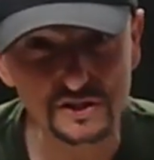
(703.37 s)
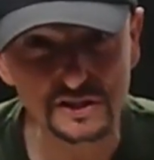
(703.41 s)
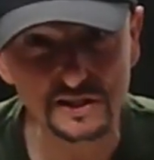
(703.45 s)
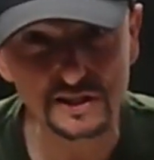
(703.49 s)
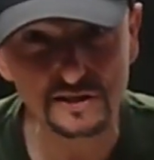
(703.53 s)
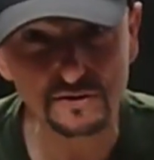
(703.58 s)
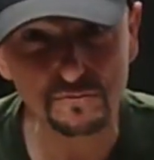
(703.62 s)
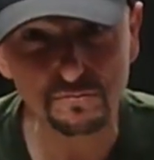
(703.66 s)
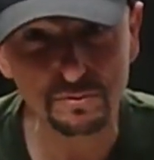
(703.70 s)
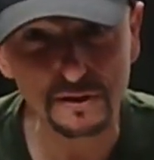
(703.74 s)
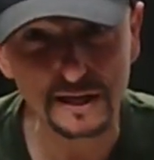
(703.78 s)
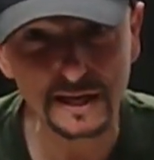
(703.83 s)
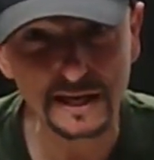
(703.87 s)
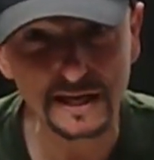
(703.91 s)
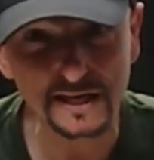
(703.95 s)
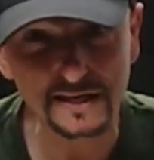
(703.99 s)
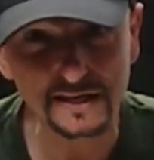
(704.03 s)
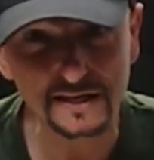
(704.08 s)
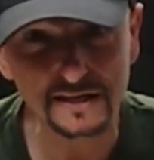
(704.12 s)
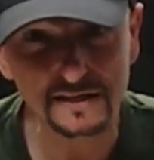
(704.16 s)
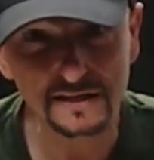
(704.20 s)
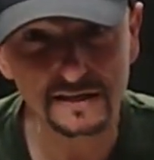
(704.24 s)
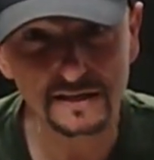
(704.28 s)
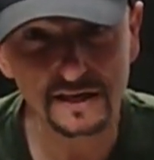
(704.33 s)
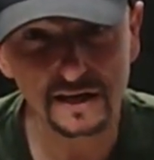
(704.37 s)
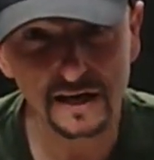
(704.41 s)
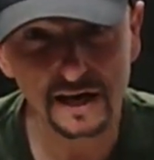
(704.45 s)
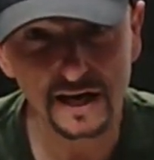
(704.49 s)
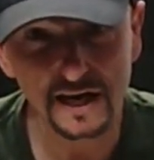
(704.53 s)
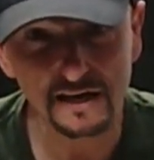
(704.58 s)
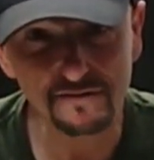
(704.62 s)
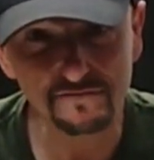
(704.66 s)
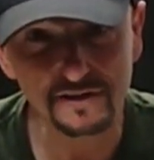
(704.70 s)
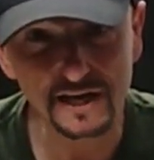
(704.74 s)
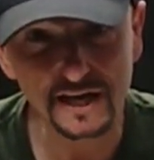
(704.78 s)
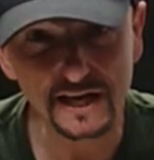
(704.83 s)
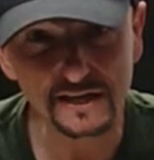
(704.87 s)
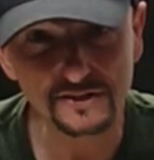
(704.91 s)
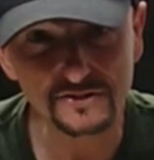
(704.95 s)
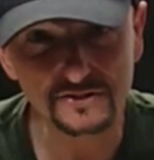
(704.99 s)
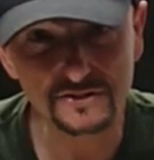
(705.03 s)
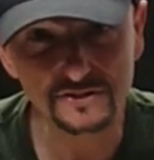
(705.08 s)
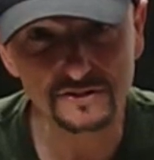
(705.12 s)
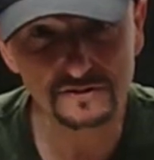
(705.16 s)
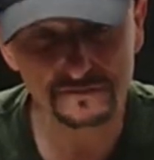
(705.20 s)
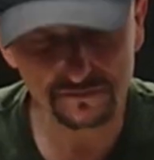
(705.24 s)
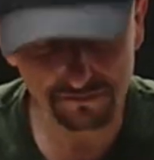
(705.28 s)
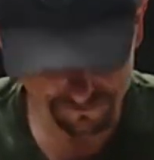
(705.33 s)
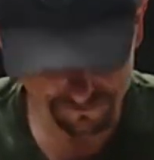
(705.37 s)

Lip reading: little black hive gnats.